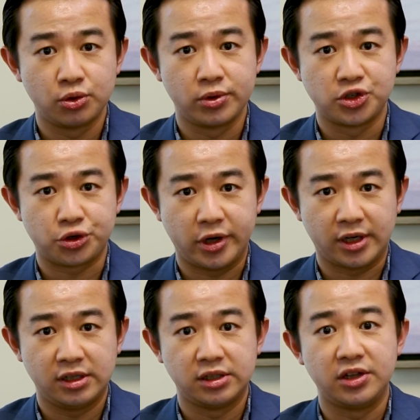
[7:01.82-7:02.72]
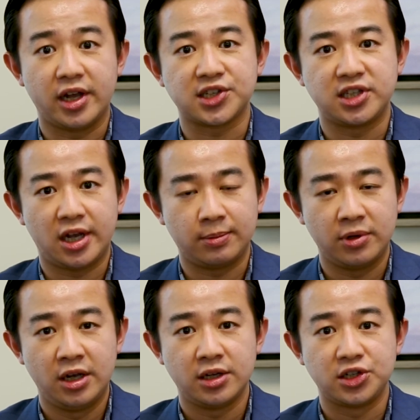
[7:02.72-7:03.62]
do the trick, the next step
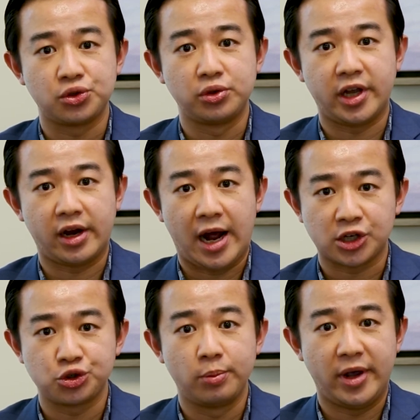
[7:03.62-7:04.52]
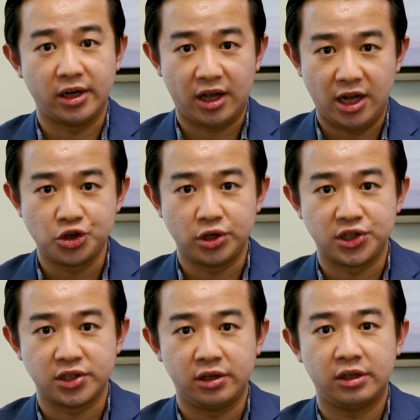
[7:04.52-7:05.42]
is to take actual
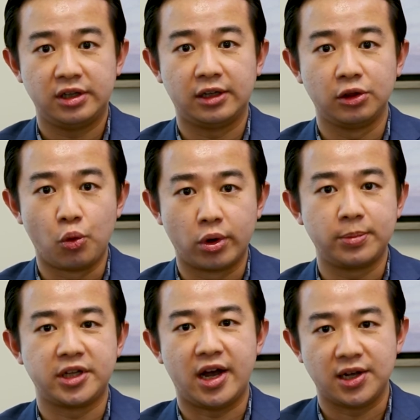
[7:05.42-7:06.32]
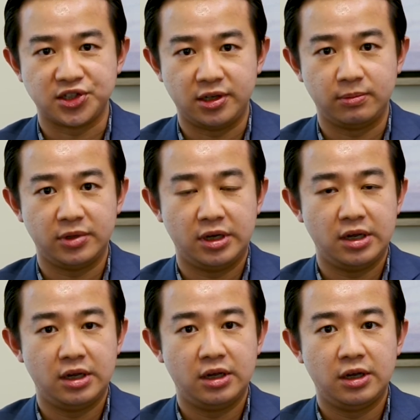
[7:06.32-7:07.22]
medications that lower potassium.
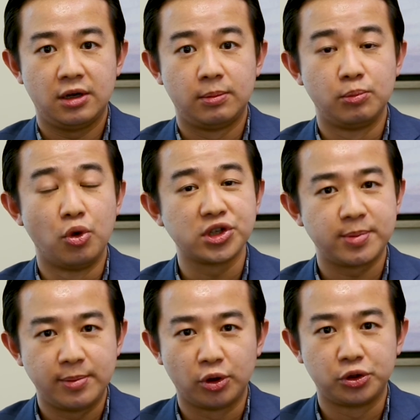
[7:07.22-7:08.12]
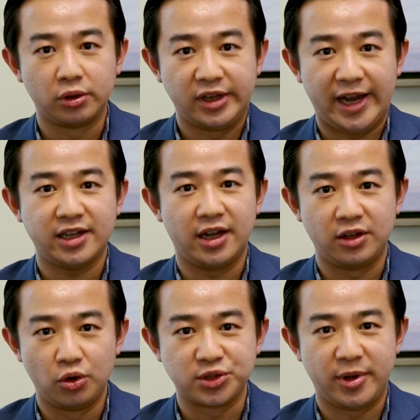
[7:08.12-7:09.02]
Most people don't like
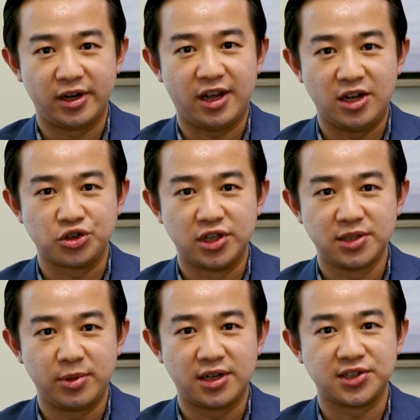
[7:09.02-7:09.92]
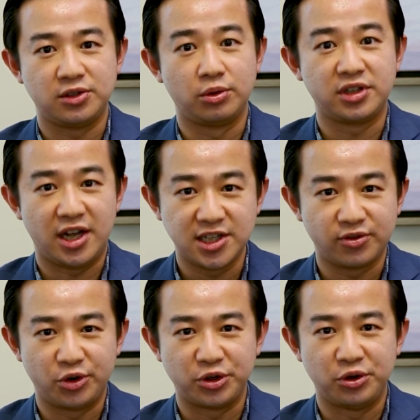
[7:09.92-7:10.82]
taking those medications because they don't
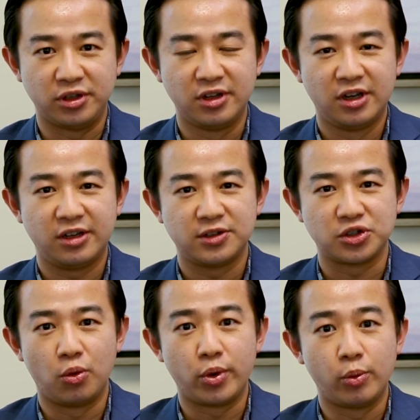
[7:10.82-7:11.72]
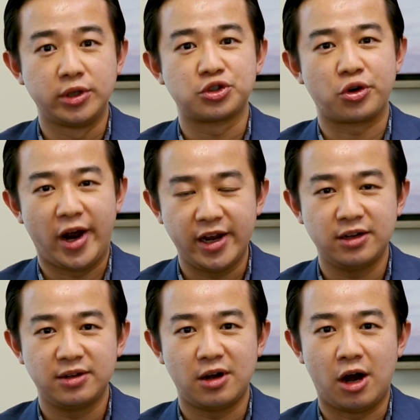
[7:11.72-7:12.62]
taste very good. So we would
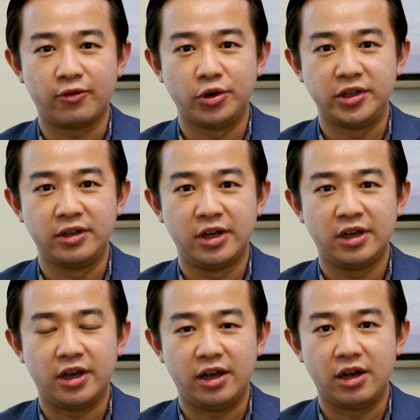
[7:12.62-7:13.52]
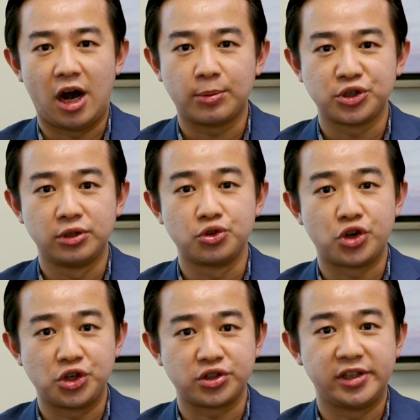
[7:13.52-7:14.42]
try offering an option to
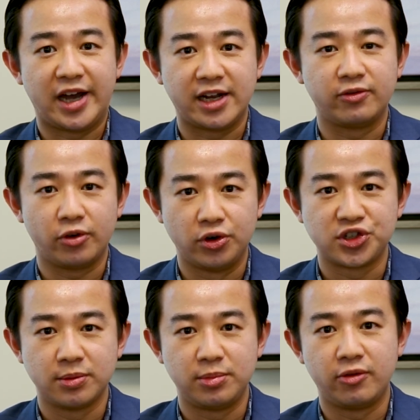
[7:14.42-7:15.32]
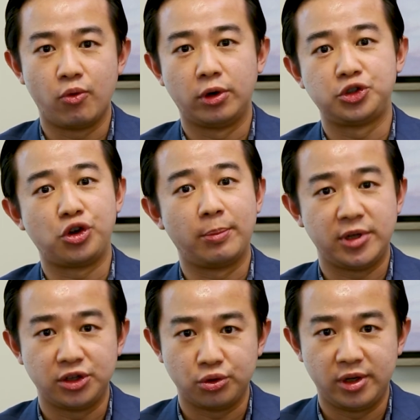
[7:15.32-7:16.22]
change the diet first before
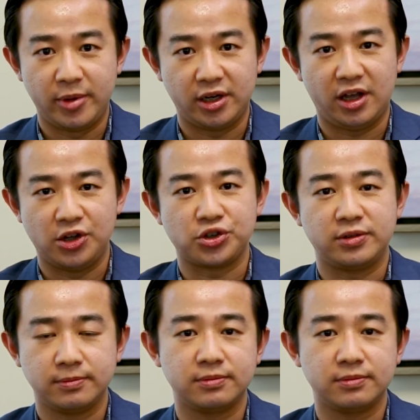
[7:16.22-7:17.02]
jumping to the medication.